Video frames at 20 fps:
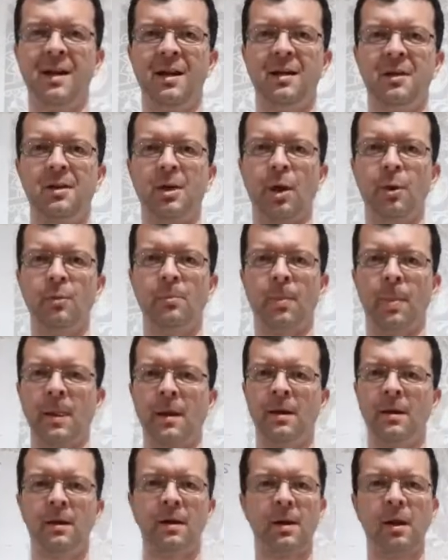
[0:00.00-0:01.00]
So
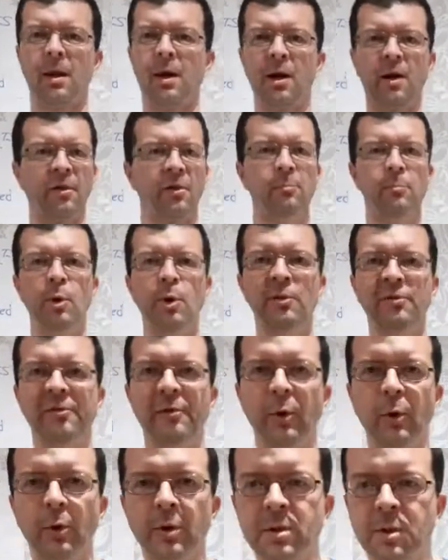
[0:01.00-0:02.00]
Goliath moved
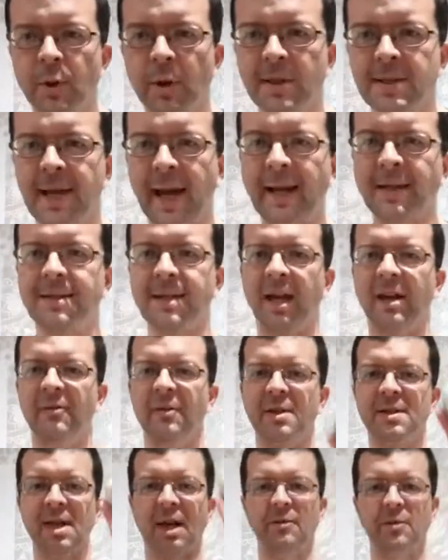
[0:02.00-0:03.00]
forward to attack
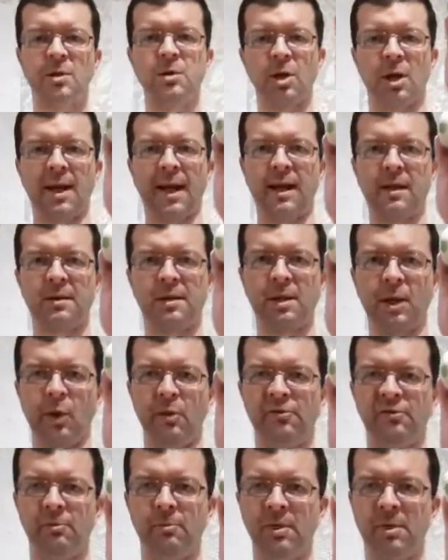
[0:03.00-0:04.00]
David. David took out a
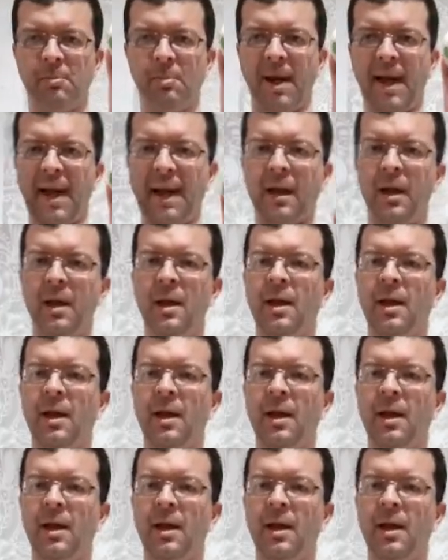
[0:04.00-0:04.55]
stone from his bag.